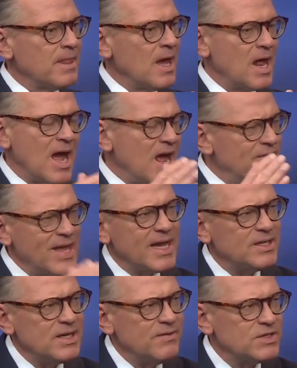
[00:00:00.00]
I think I
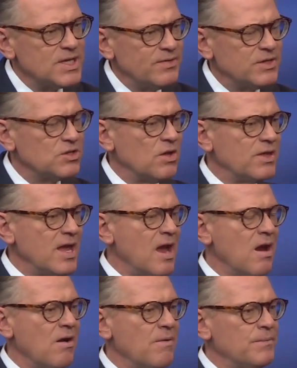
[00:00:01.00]
even said this on the
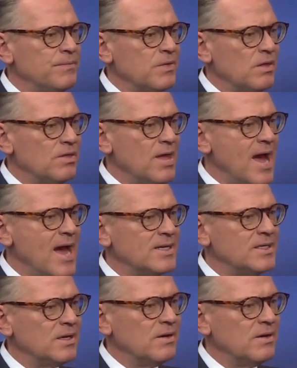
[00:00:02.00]
air, that